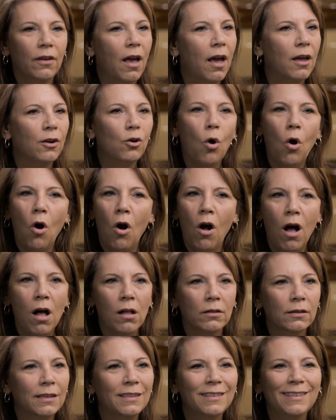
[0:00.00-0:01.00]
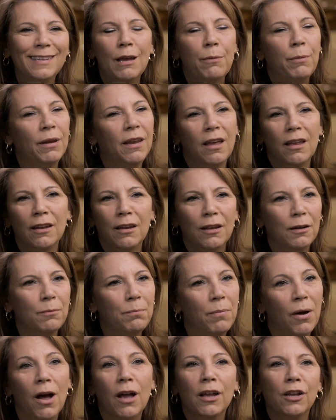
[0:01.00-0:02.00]
at all intimidated
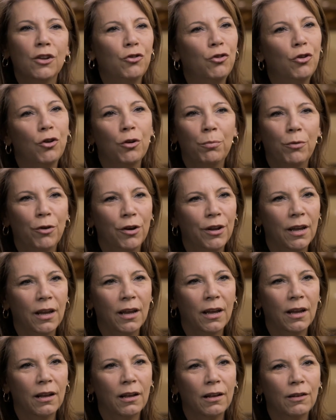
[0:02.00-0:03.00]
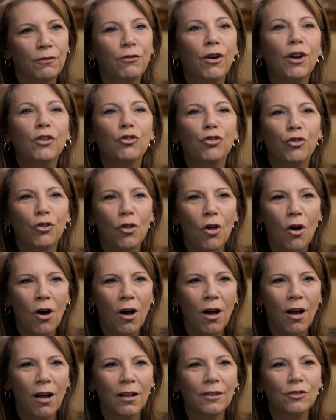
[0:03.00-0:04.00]
by interpreting French
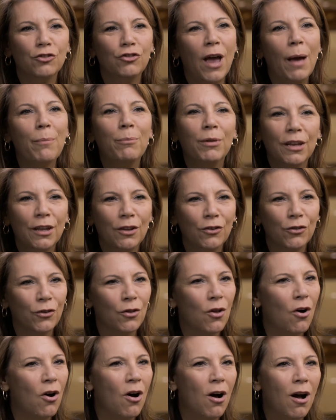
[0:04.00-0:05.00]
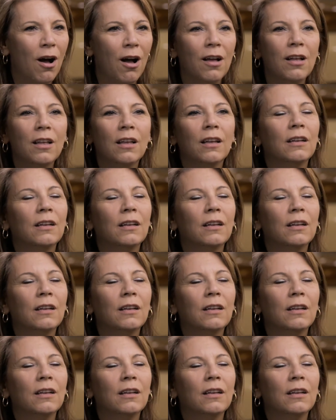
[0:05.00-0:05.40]
law, Japanese law.